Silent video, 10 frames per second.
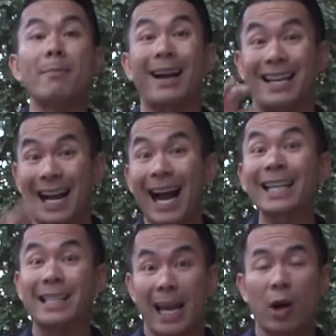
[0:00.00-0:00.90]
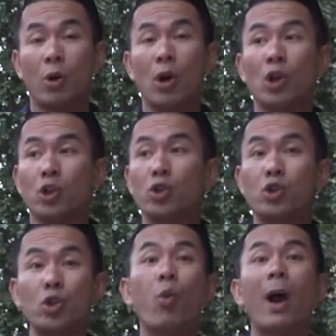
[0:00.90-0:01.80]
my guys now to
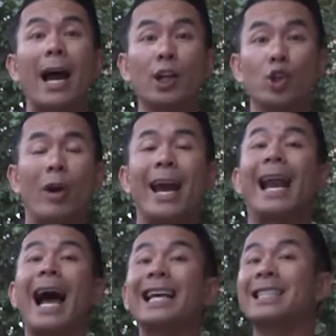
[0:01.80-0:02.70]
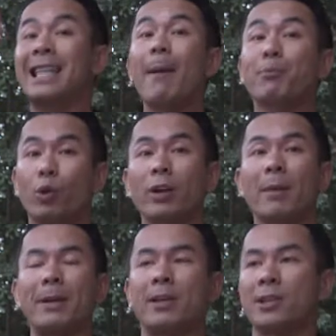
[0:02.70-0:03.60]
do what I do, and I stopped doing
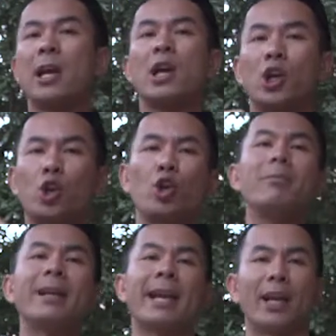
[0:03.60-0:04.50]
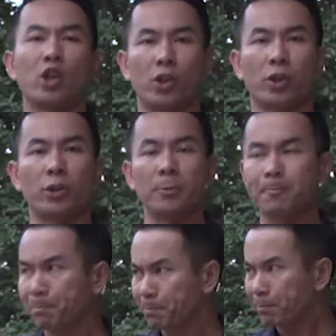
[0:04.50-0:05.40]
it because human natures,
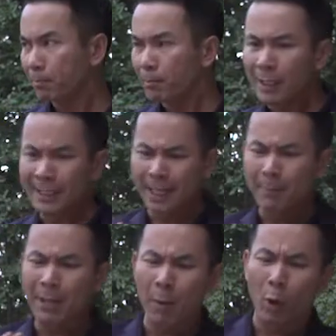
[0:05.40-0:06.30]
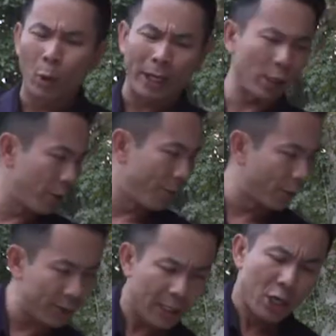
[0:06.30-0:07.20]
sometimes when we get to a
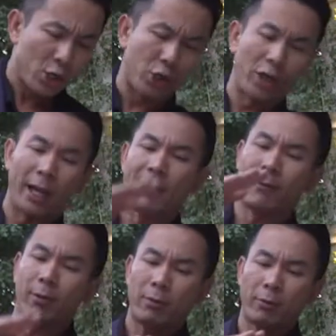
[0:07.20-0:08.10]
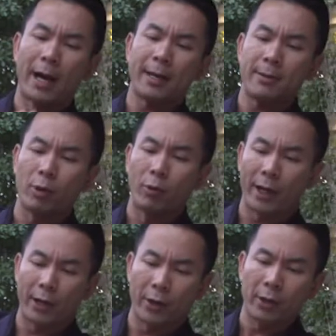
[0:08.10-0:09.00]
first certain level, right? You're
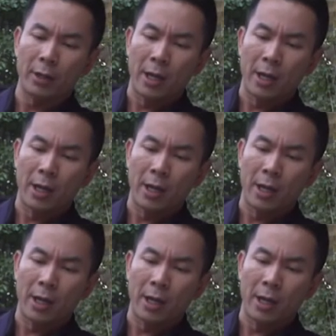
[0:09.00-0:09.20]
right here,